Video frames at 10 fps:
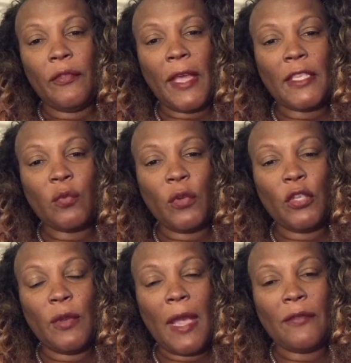That's
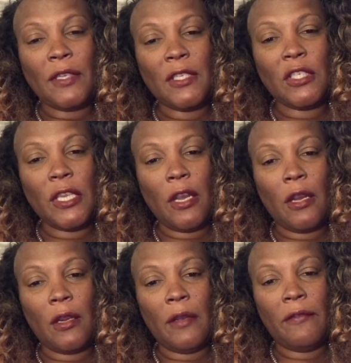when you have to
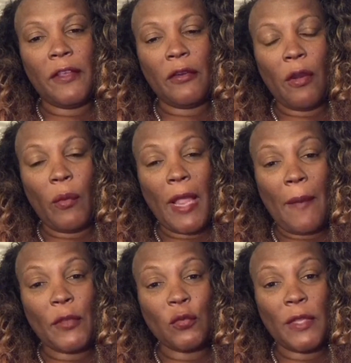share and figure out what
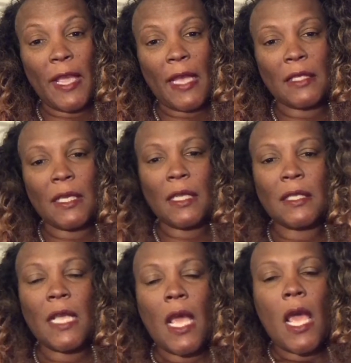happens with the assets.